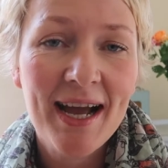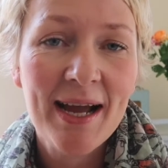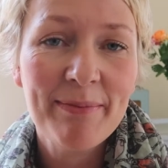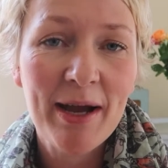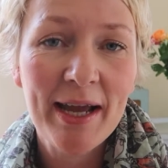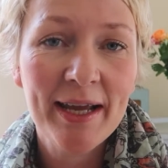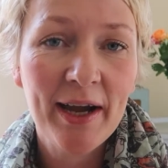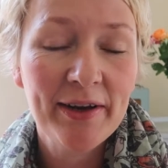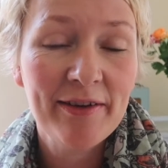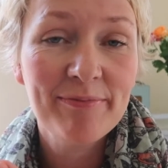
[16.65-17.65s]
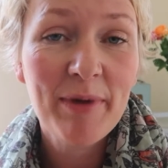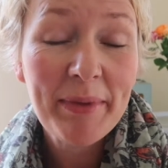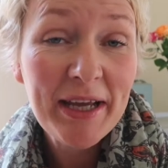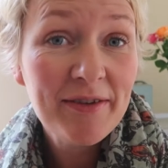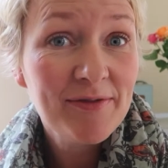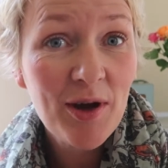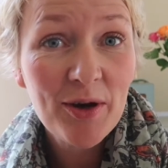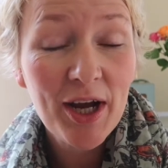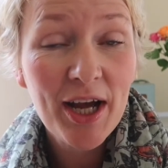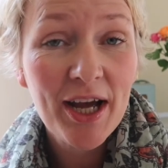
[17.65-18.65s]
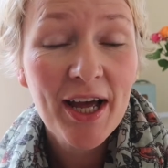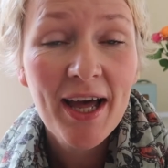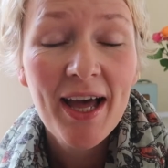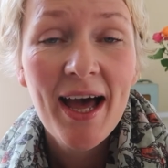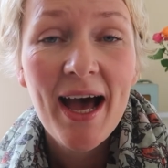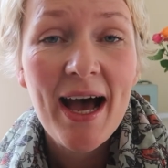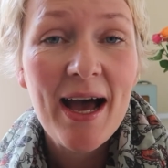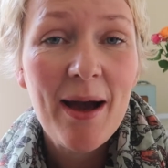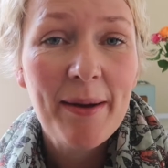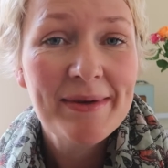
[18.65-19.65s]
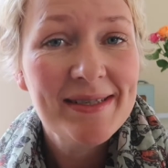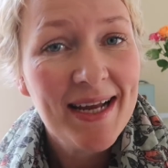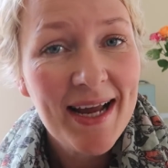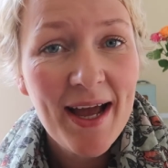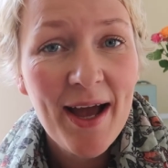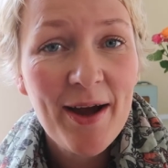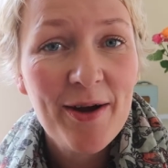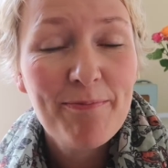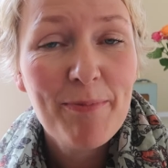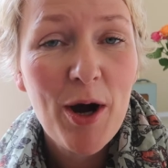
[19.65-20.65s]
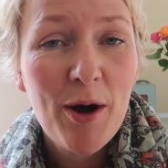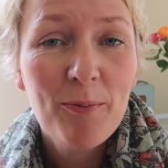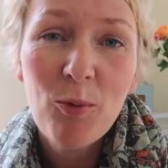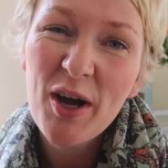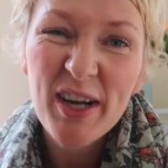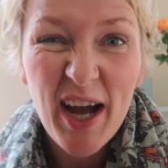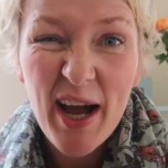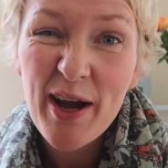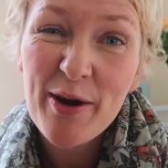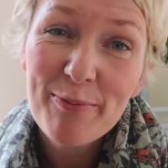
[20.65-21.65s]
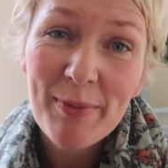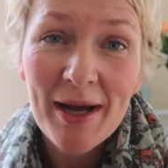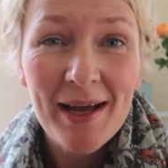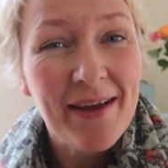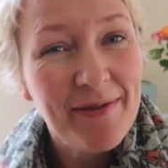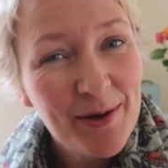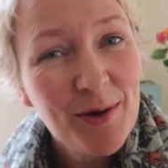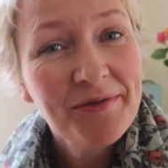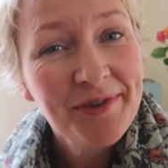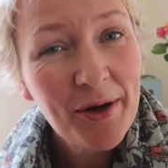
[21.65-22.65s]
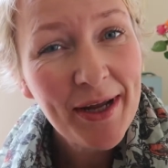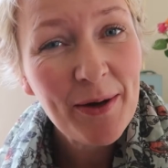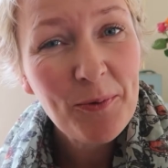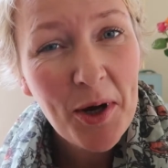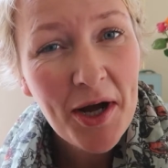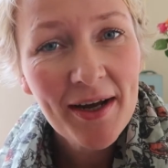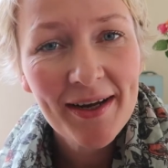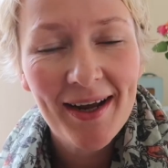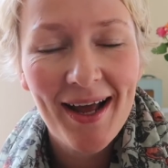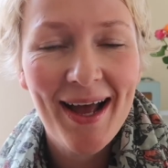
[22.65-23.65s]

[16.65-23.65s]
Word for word: I'm a kind of mummy vlogger. Uh, I'm a stay-at-home mum, work at home, if you call vlogging work.